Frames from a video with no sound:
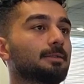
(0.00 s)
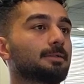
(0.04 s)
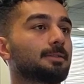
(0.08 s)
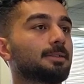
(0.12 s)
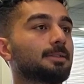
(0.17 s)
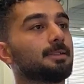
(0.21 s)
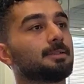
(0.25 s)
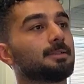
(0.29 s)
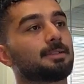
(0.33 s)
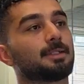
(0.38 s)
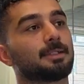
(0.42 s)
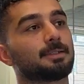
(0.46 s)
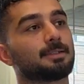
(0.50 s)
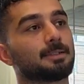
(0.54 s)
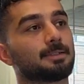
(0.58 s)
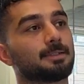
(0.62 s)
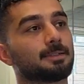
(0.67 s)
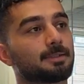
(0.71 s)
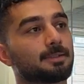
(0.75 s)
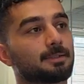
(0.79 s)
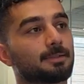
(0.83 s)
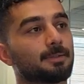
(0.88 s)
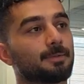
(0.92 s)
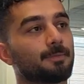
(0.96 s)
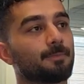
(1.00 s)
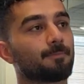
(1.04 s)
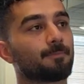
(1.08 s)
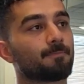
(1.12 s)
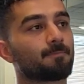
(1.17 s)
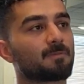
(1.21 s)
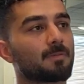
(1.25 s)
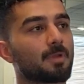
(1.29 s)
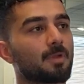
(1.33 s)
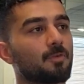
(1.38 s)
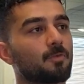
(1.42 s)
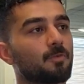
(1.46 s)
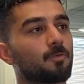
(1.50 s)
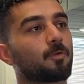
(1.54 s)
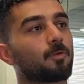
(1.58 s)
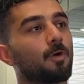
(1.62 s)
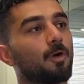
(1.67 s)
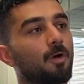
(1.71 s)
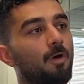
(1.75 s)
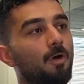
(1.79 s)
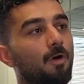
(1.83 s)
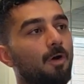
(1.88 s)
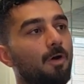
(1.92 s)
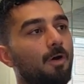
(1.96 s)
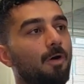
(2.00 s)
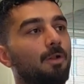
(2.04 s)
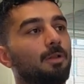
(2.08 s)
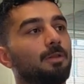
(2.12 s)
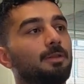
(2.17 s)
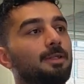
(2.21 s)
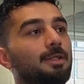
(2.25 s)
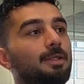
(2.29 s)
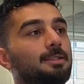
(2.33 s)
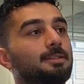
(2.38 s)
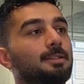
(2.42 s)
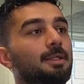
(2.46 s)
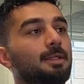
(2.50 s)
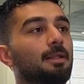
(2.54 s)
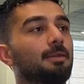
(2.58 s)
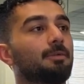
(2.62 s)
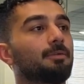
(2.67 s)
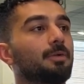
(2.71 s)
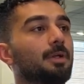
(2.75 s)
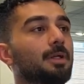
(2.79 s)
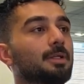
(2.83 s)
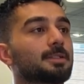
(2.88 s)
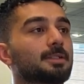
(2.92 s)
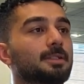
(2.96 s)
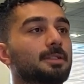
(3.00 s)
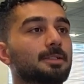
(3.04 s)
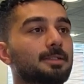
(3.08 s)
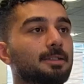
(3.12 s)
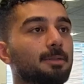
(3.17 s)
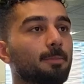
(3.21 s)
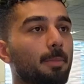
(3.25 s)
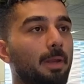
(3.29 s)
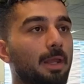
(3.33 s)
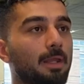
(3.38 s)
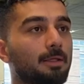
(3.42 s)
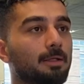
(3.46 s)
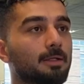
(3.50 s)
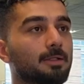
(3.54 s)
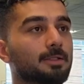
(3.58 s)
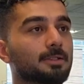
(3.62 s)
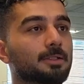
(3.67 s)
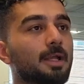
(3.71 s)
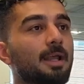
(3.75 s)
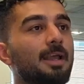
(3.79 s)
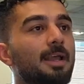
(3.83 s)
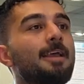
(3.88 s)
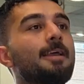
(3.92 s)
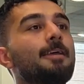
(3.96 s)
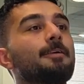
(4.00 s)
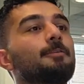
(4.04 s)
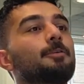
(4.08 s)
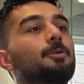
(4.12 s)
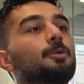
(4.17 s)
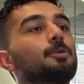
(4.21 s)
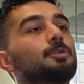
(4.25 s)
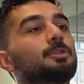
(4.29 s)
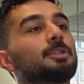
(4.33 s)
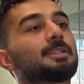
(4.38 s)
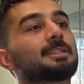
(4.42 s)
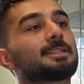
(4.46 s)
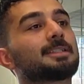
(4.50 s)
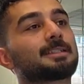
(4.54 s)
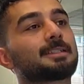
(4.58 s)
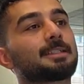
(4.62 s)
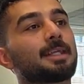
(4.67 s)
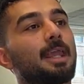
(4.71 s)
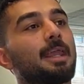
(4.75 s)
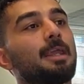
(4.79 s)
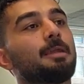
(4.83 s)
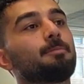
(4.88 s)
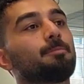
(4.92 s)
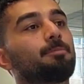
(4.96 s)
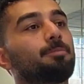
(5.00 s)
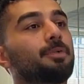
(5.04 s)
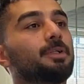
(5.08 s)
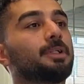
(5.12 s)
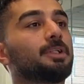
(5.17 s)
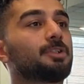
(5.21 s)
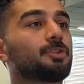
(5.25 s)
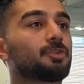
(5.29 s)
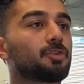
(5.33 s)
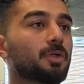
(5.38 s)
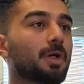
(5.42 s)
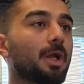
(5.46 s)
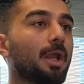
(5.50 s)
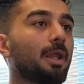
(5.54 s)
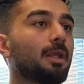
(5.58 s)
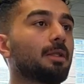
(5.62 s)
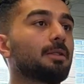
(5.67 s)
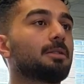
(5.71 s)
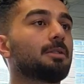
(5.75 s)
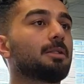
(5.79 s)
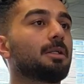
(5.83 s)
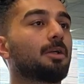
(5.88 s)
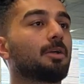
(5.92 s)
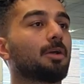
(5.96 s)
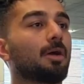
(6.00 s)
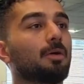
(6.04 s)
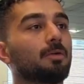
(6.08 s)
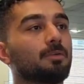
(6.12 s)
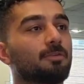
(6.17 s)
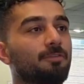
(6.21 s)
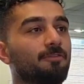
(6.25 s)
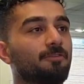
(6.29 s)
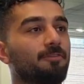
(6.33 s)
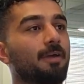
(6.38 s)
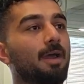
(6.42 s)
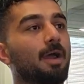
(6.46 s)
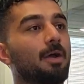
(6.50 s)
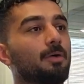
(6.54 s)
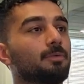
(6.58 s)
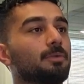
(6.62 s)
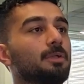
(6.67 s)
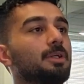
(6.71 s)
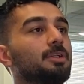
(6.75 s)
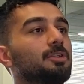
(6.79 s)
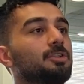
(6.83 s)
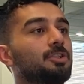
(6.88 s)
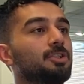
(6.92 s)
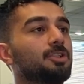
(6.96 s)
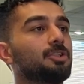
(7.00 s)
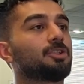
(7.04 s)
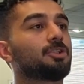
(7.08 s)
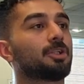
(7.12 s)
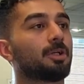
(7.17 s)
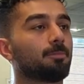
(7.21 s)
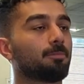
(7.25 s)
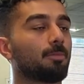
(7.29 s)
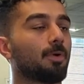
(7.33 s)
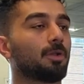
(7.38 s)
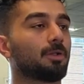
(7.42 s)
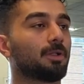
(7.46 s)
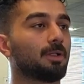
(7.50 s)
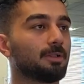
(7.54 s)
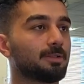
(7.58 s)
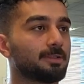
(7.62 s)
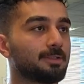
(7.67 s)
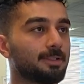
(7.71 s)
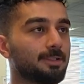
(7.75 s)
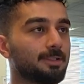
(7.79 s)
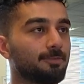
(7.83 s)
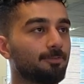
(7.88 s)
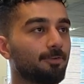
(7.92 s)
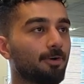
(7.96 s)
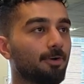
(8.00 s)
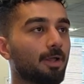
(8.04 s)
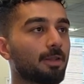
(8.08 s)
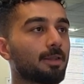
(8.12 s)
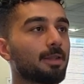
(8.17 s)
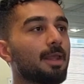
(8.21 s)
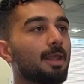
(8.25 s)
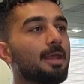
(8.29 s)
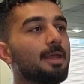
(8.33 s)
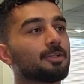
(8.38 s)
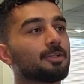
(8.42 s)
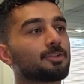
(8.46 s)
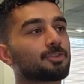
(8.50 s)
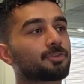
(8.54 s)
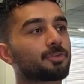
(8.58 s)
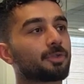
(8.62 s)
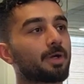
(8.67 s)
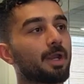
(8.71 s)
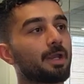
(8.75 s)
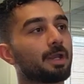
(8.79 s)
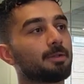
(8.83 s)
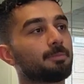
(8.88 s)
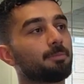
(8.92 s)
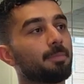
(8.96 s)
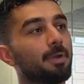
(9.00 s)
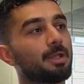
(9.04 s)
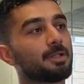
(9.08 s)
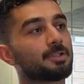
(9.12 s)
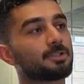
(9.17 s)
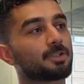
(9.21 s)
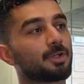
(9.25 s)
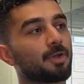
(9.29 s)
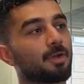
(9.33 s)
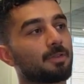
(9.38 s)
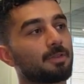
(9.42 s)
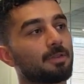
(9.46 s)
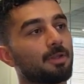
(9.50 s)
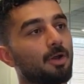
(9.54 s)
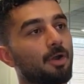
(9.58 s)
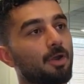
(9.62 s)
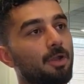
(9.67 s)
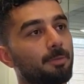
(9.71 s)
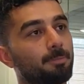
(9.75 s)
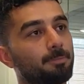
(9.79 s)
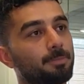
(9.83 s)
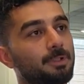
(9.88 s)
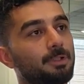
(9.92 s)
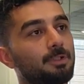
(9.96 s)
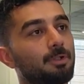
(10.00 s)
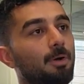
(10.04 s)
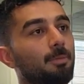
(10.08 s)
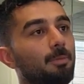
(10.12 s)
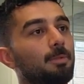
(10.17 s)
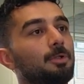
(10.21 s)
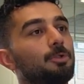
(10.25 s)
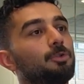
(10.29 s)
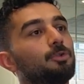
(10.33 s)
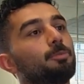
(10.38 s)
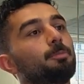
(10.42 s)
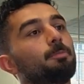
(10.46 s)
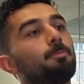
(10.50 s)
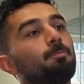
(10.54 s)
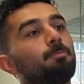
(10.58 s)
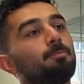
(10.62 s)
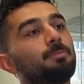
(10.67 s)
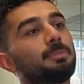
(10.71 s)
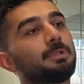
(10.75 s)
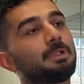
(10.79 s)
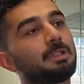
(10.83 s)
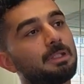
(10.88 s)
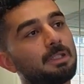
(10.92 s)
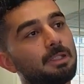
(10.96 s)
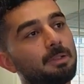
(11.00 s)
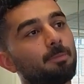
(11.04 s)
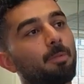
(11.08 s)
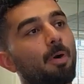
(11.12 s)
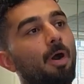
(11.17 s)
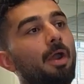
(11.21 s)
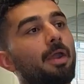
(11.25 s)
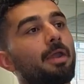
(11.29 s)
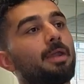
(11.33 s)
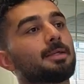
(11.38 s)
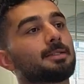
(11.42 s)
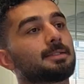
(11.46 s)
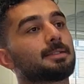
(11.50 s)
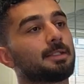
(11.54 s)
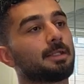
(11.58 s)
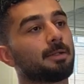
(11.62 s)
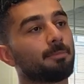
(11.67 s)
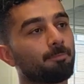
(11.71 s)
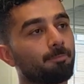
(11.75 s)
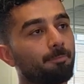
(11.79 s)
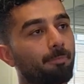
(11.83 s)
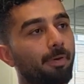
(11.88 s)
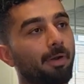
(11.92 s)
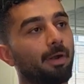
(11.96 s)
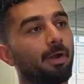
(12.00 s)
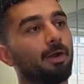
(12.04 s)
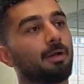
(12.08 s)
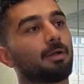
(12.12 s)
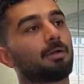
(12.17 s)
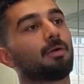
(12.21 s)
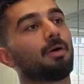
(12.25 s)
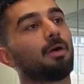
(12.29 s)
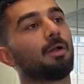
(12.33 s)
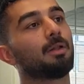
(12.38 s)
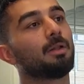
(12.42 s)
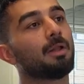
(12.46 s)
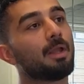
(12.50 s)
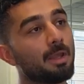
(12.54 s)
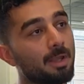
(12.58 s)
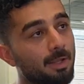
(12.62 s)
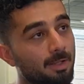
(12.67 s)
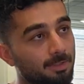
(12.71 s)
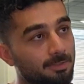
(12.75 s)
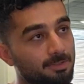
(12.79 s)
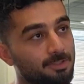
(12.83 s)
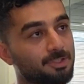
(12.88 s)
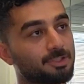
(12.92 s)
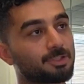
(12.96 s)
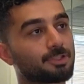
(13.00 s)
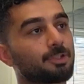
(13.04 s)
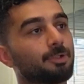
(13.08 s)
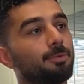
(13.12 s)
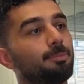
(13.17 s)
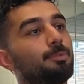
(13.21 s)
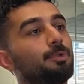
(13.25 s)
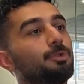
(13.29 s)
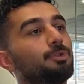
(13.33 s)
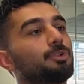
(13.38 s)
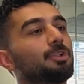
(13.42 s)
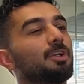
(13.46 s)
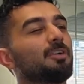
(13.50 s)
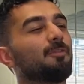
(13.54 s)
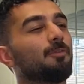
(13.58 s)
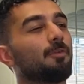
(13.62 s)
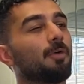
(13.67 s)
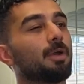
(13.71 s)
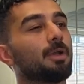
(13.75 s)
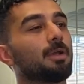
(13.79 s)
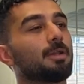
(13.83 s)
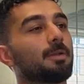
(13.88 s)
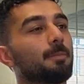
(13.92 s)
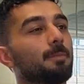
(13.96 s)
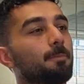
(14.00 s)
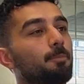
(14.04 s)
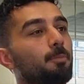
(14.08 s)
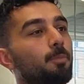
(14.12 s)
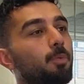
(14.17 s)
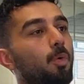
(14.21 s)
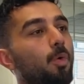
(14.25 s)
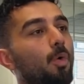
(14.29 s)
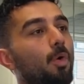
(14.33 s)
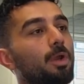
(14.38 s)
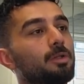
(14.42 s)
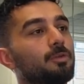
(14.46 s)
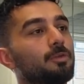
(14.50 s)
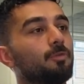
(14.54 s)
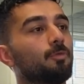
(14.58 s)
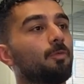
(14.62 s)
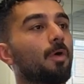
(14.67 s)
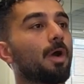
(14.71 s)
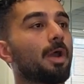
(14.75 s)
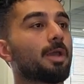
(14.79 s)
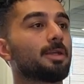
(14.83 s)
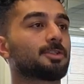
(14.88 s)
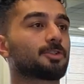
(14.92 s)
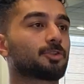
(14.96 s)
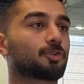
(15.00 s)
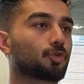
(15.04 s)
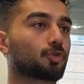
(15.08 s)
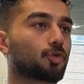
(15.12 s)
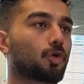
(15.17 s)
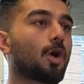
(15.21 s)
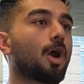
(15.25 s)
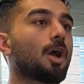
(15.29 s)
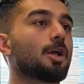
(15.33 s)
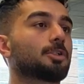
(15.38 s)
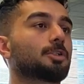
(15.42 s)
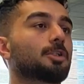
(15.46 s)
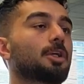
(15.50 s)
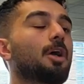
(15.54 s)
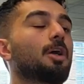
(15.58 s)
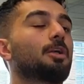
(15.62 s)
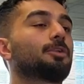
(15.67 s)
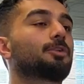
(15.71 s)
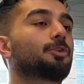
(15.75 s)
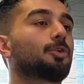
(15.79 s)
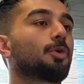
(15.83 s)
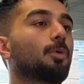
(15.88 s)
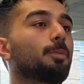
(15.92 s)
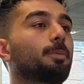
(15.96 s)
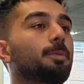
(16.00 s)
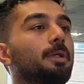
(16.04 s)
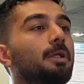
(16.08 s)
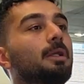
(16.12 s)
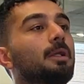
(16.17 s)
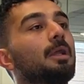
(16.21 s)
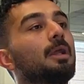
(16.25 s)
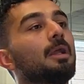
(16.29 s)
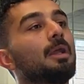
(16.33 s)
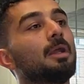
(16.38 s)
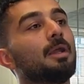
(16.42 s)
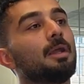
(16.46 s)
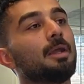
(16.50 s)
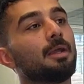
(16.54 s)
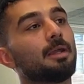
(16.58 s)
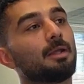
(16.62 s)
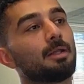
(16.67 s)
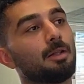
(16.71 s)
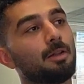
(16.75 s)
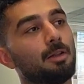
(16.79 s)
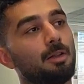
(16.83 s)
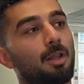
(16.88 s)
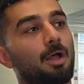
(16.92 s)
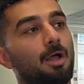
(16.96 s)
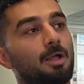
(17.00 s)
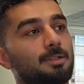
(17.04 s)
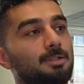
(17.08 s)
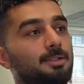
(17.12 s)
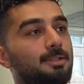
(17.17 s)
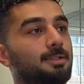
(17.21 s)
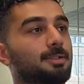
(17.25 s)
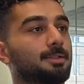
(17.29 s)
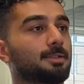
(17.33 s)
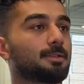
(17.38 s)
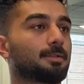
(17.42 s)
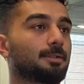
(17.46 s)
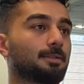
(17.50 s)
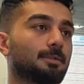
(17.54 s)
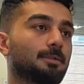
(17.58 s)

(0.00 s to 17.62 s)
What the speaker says: synthesis. For all distilled risk estimators, we use the same pre-trained deconfounding teacher model T1 trained based on the IPW de-biased empirical distribution via the point-wise cross-entropy loss.